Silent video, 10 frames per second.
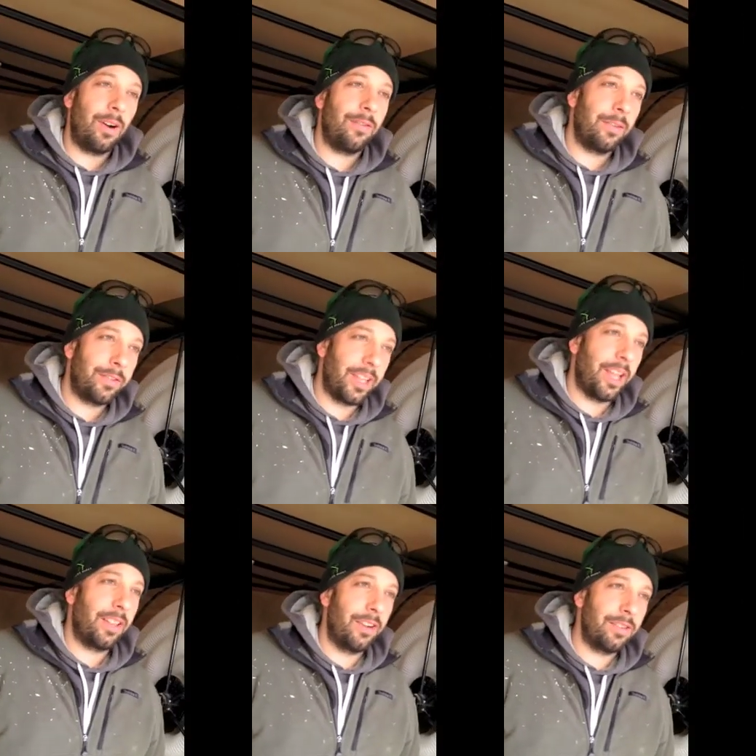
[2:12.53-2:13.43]
of the
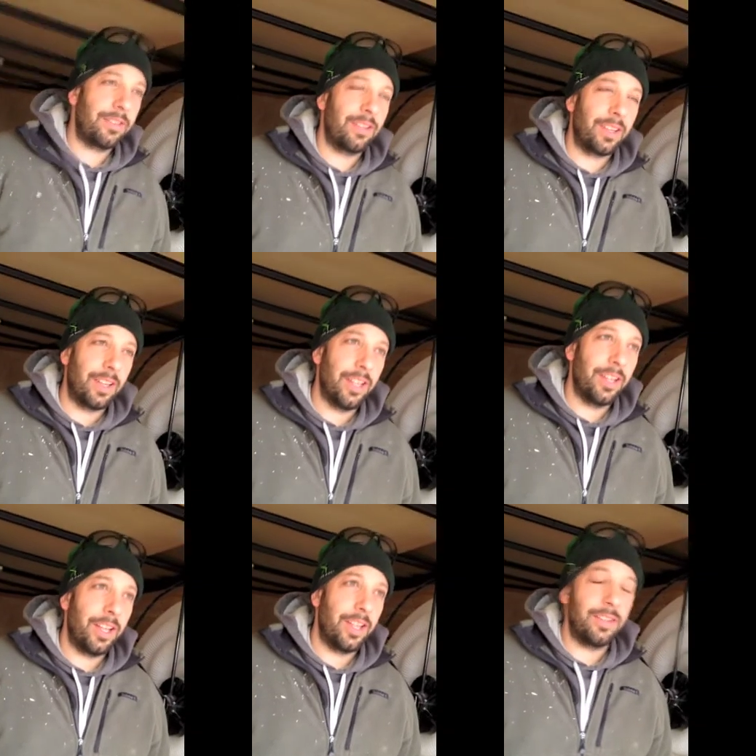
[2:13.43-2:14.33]
cellulose
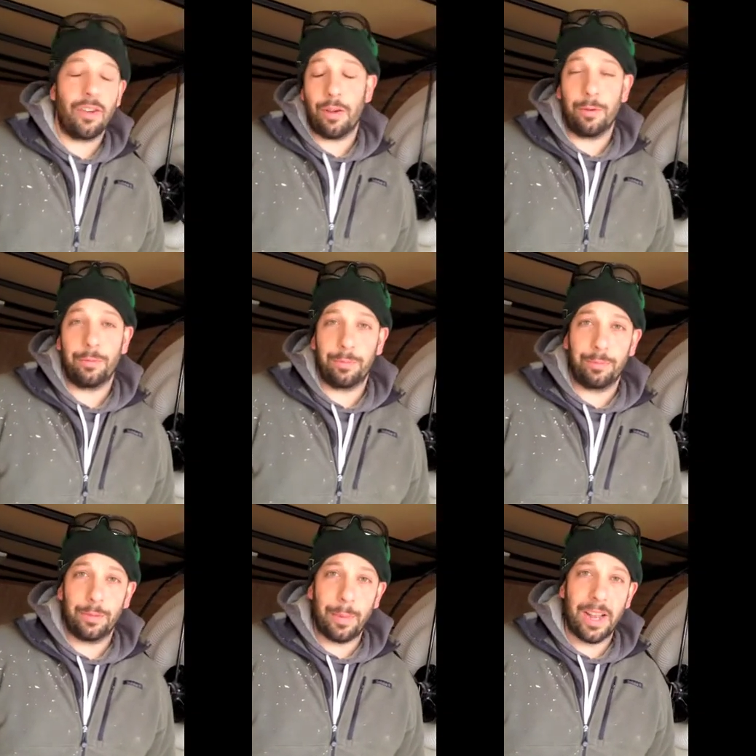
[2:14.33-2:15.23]
is all
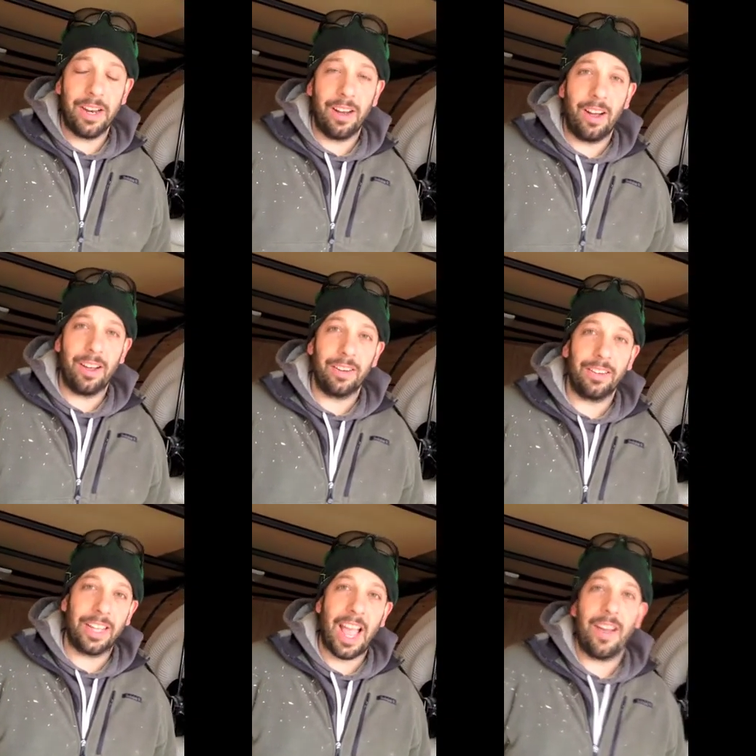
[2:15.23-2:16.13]
dependent on
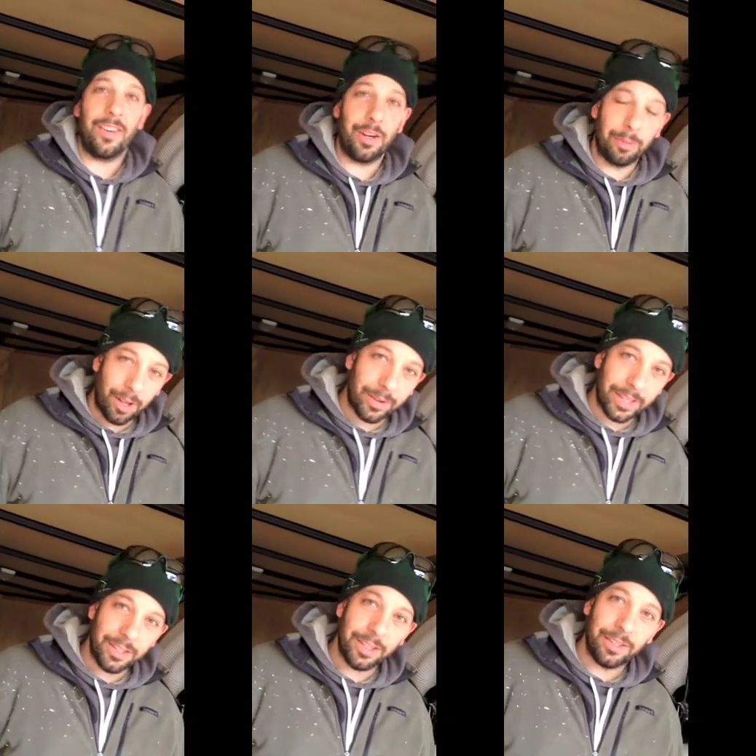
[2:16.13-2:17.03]
the cavity you're blowing
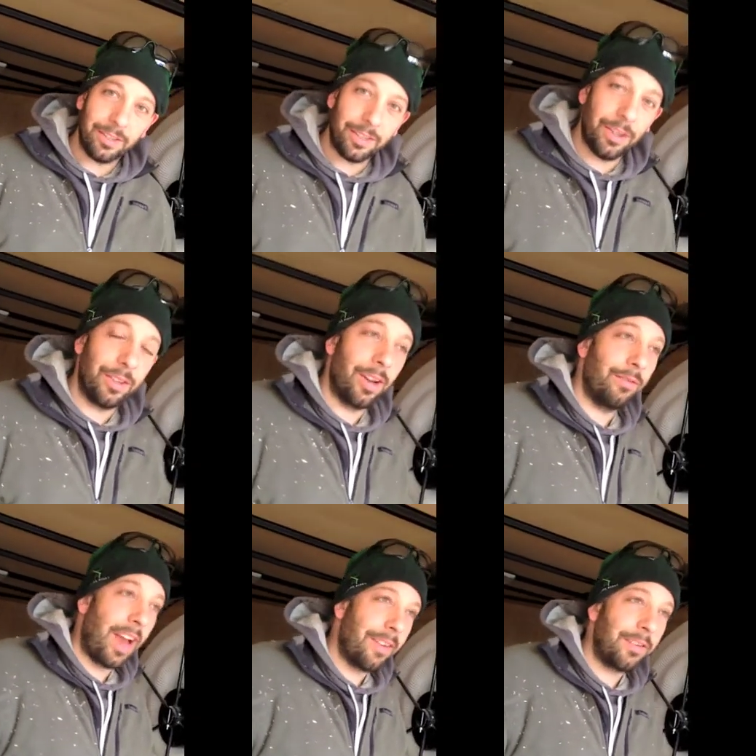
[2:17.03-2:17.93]
into. So a
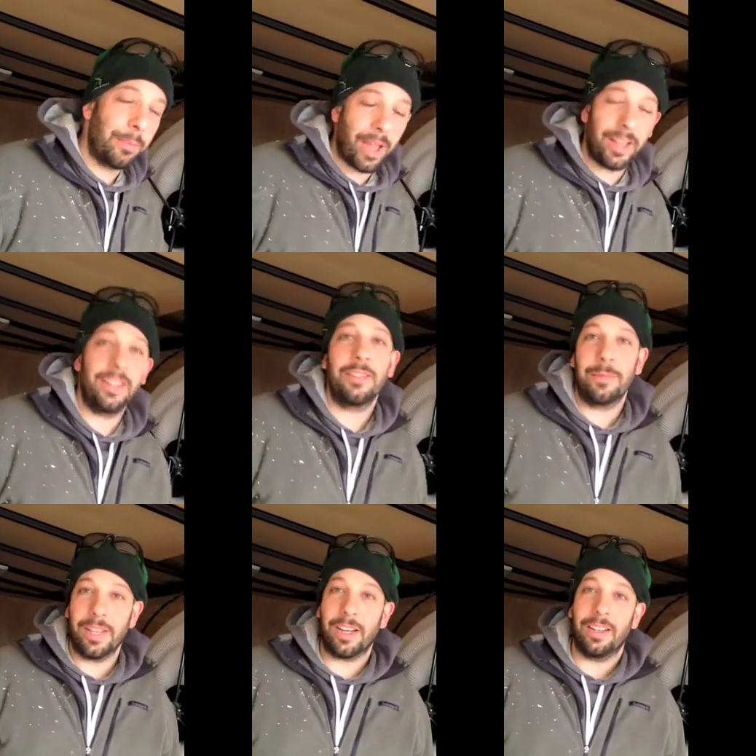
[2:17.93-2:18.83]
rafter bay in this
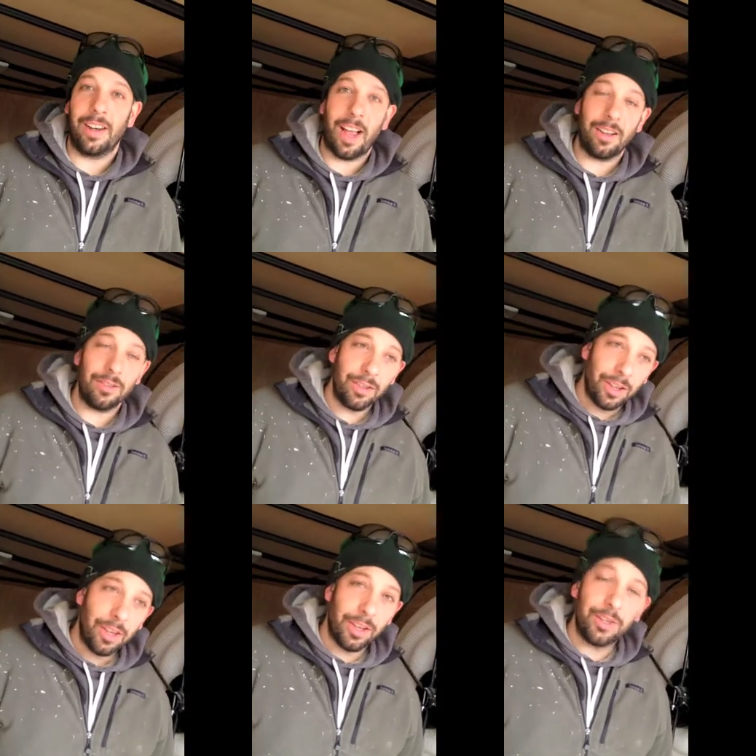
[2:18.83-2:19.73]
particular house
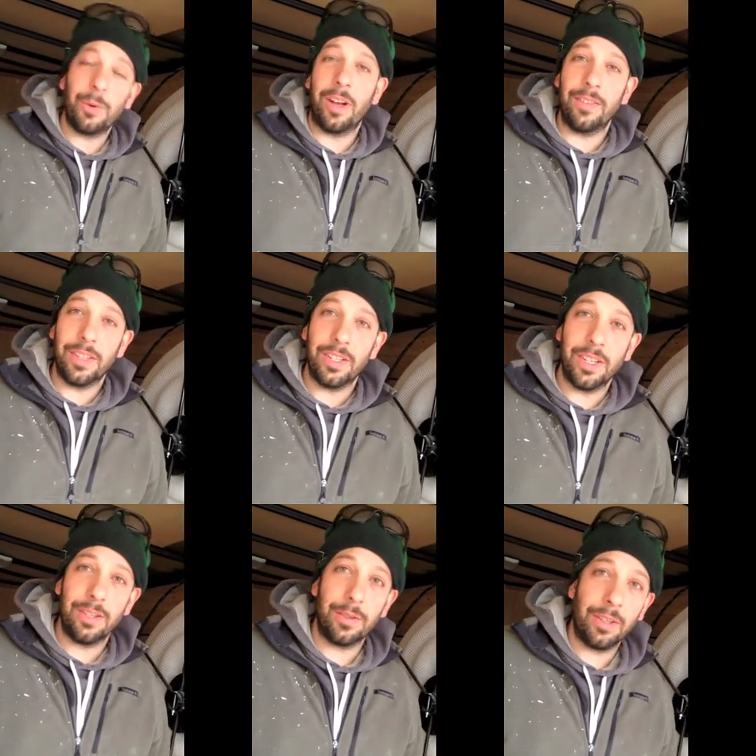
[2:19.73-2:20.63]
is 12
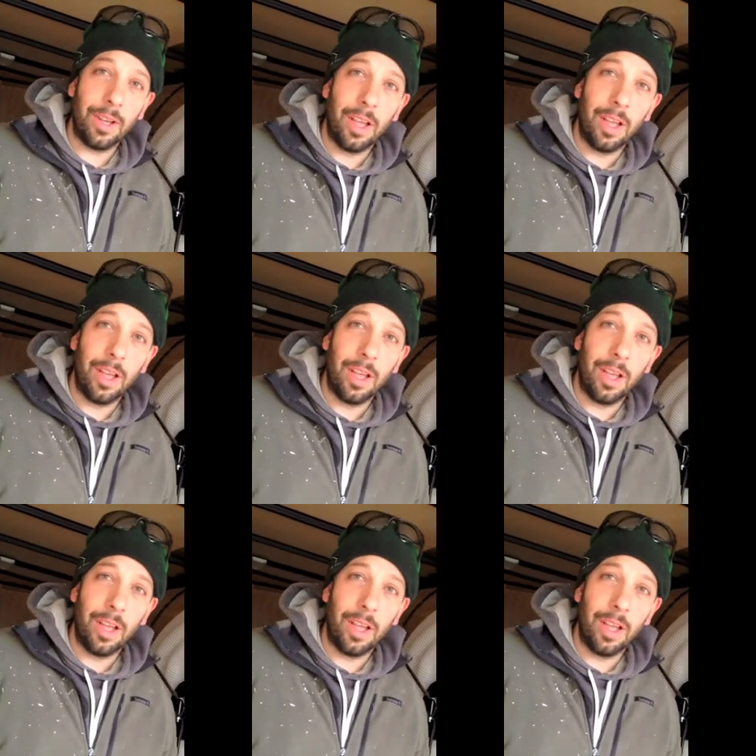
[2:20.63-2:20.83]
inches